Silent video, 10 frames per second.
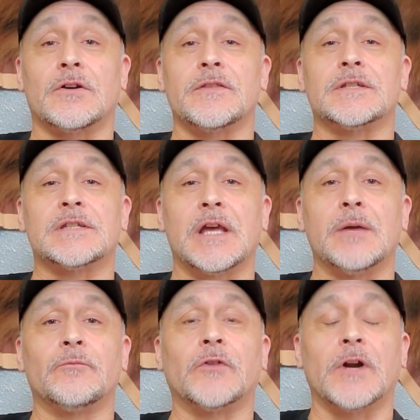are the
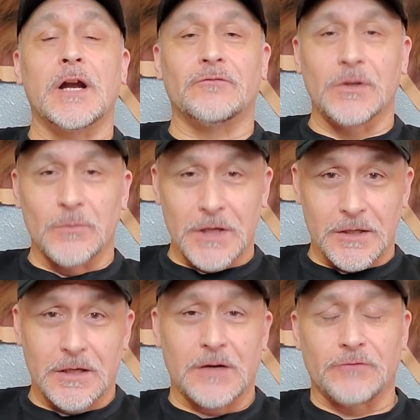same for
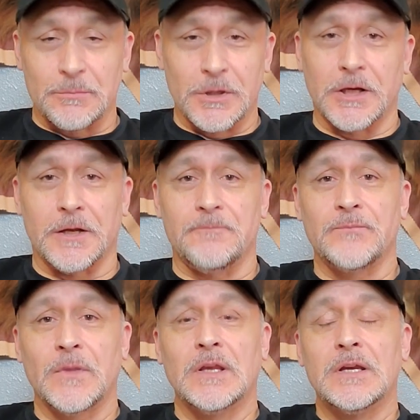everybody.
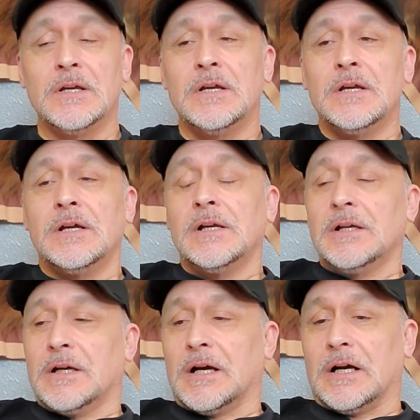
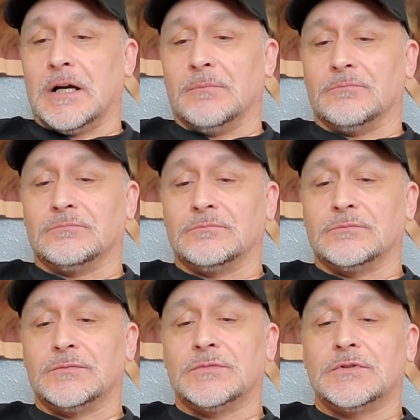
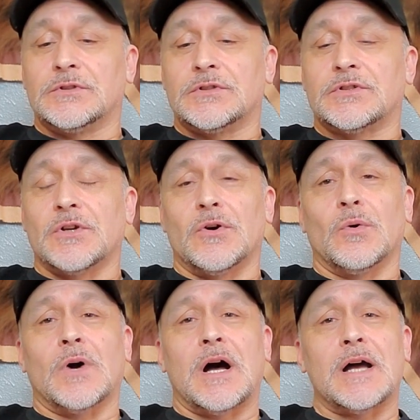
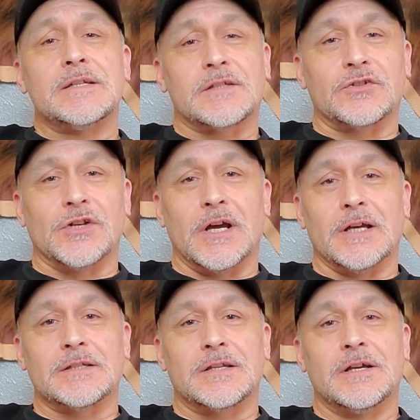So I
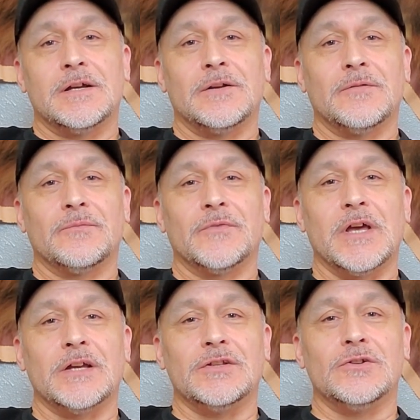suggest
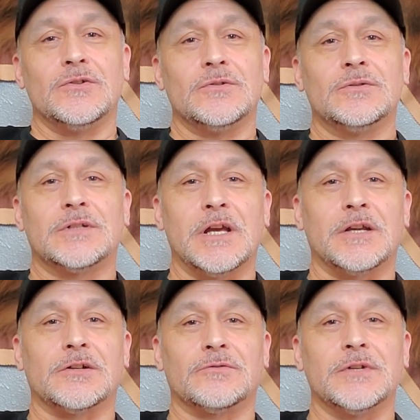that you
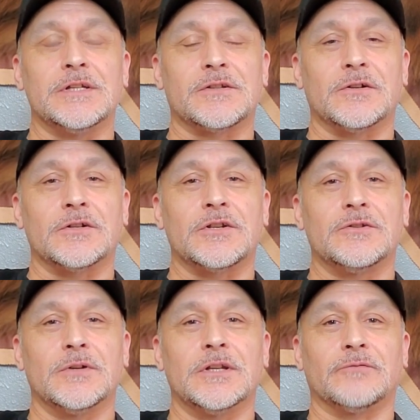take your research
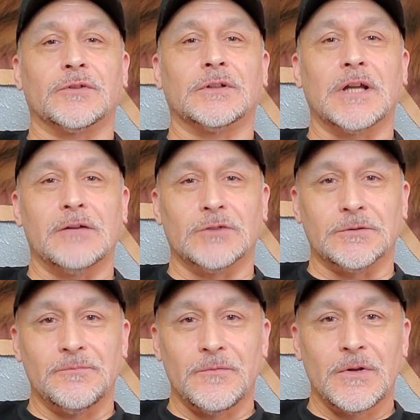to a different level.